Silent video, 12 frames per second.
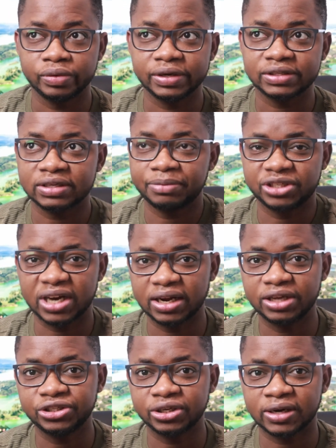it can be
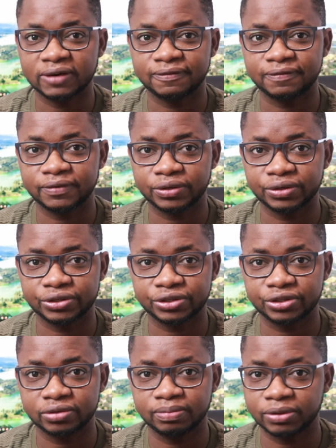challenging at
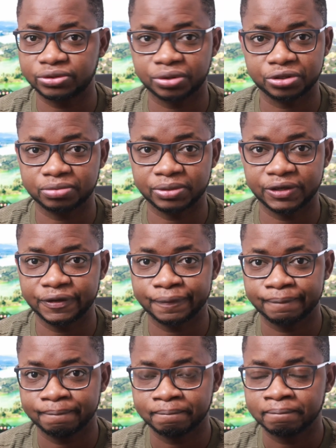first, but trust me,
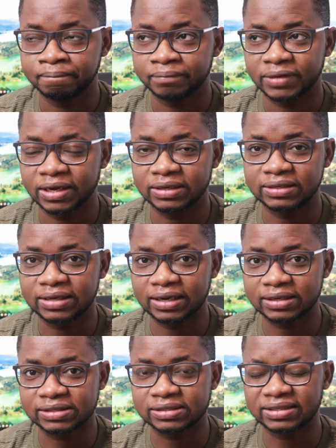it
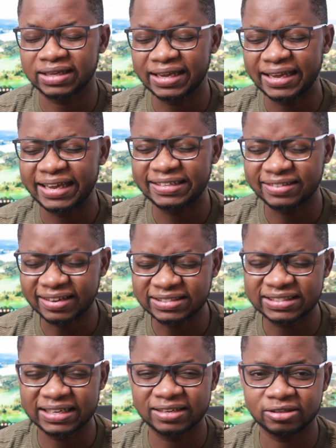gets
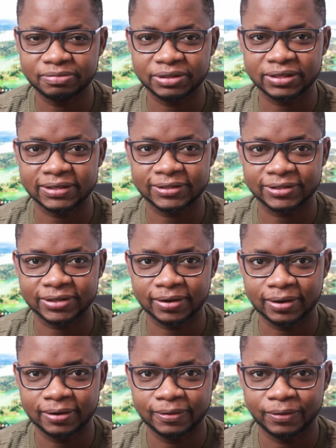just a little bit
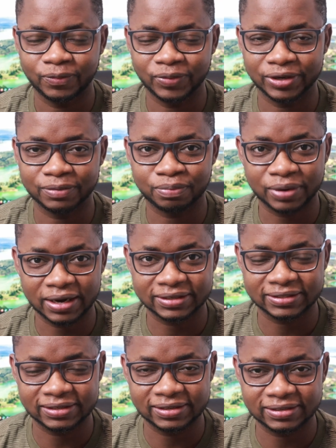easier with
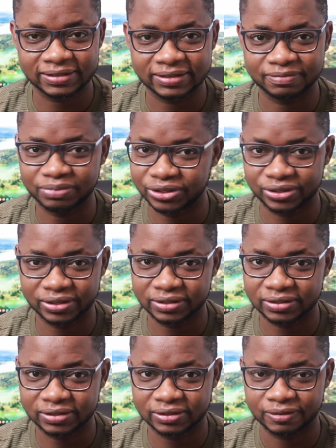practice and
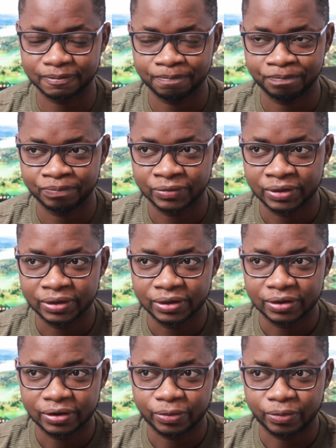patience.
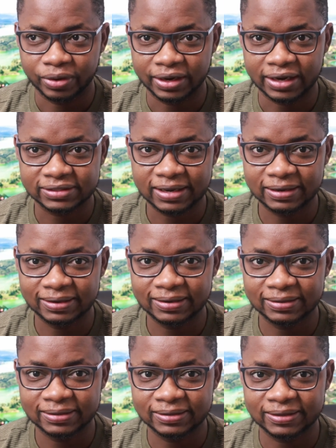When I started
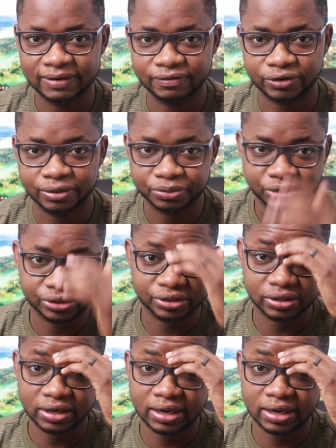learning DevOps,